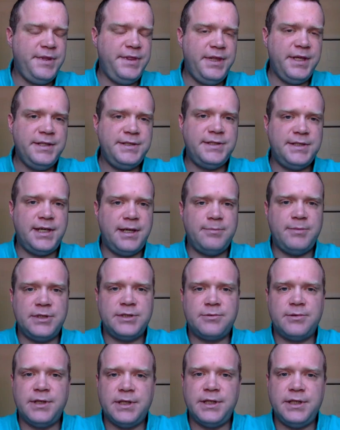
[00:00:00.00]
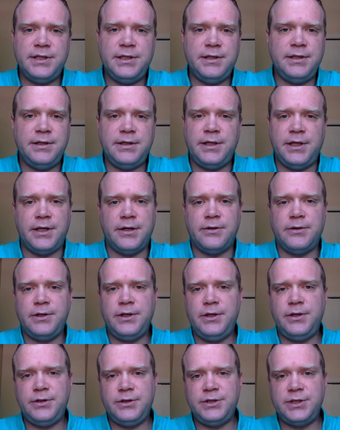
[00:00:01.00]
this step is really,
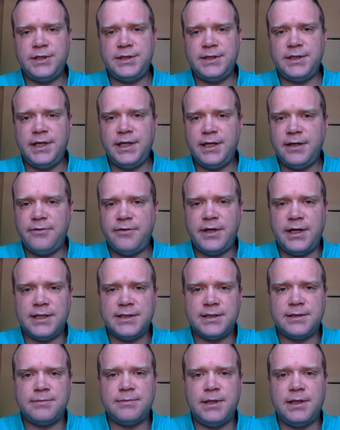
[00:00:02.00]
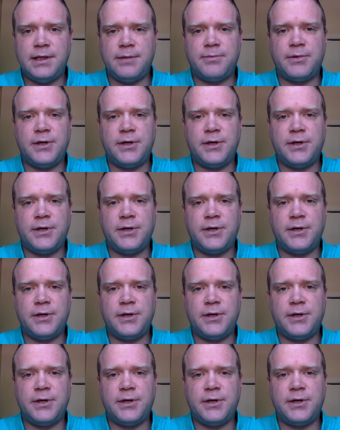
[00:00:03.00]
you just think of it as the